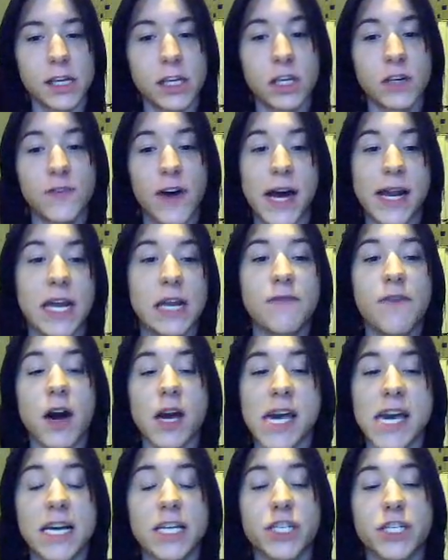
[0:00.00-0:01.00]
You'll find
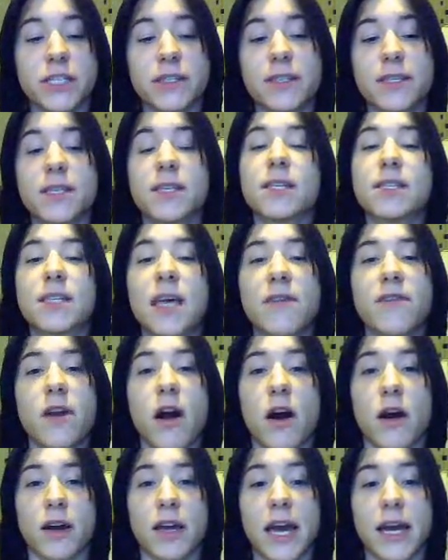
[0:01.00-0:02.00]
invocations to the 7
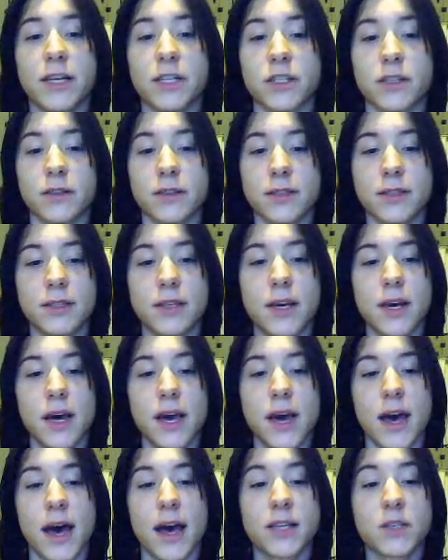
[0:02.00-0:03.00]
archangels,
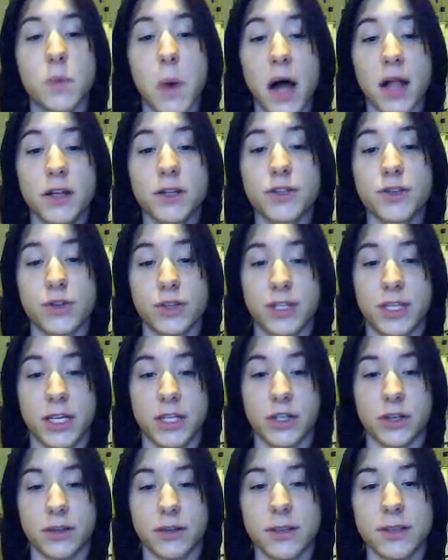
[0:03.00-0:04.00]
as well as their
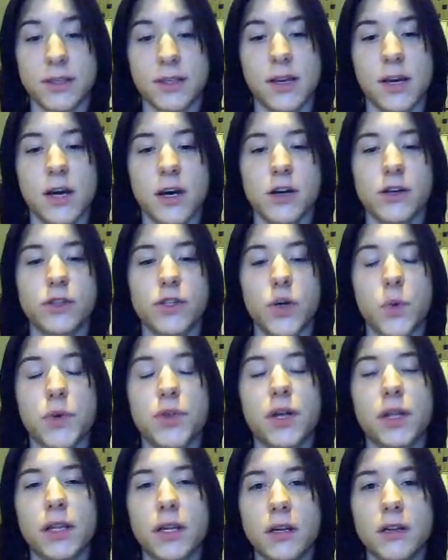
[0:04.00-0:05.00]
sigils, so
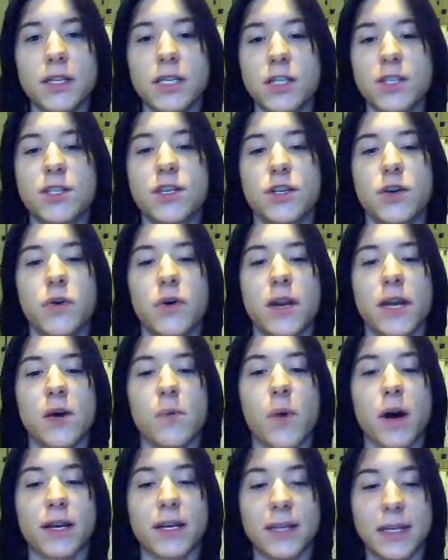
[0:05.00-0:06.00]
with a little ingenuity
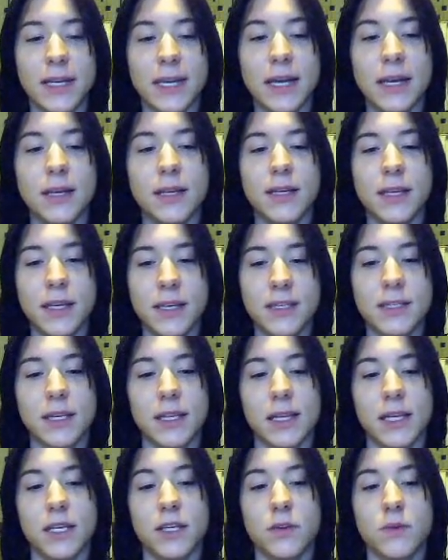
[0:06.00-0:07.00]
one can
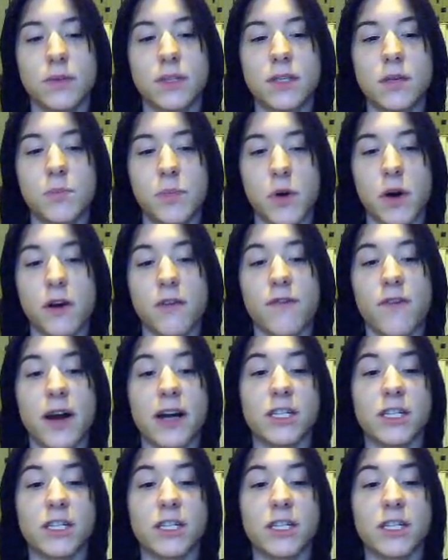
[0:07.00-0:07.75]
easily use the book for